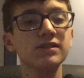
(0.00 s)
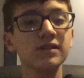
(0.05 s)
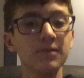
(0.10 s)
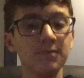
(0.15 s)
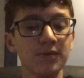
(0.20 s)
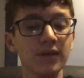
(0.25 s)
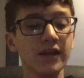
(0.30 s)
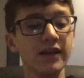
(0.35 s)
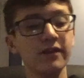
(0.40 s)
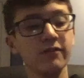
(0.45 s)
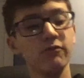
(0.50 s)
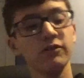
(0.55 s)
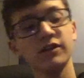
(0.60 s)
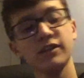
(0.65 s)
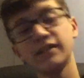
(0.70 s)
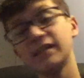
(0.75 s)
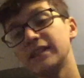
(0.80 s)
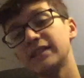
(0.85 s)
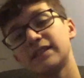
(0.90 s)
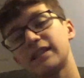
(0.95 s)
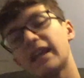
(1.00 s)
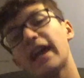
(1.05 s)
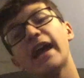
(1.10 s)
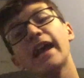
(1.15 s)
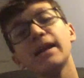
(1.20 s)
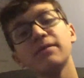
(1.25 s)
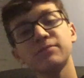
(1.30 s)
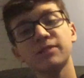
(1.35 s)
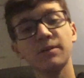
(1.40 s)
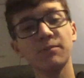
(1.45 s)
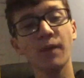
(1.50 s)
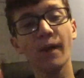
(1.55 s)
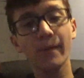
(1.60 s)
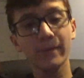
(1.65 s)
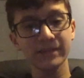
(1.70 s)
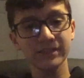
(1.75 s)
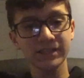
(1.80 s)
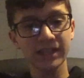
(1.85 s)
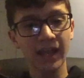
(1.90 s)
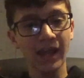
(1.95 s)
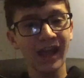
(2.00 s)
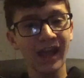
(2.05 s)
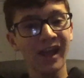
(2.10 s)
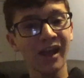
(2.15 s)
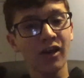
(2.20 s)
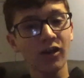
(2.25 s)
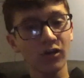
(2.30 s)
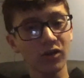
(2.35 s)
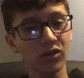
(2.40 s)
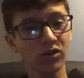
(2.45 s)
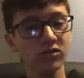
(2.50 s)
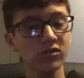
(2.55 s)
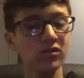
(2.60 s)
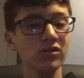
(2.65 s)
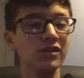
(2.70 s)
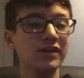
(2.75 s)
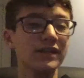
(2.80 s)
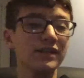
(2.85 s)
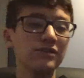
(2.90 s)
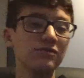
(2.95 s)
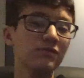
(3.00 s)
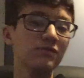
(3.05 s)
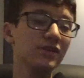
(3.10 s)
to play one of these games, I'd probably say, oh, look, it's